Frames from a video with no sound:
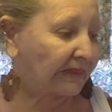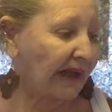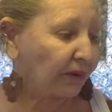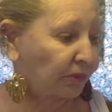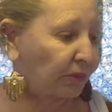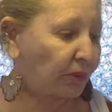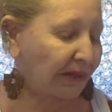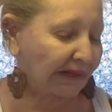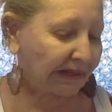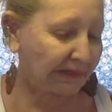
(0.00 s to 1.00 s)
out
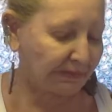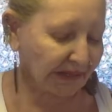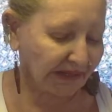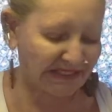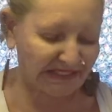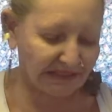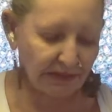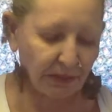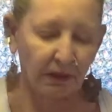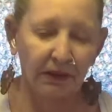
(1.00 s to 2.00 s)
quickly, but let's
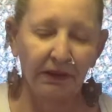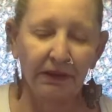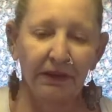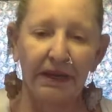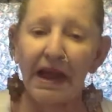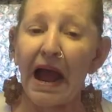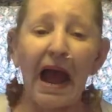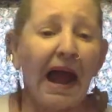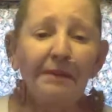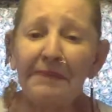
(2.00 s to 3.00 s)
see.
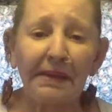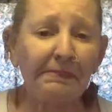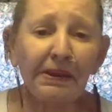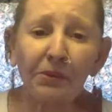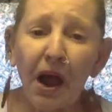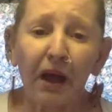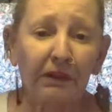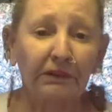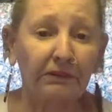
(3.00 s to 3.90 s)
I may be wrong.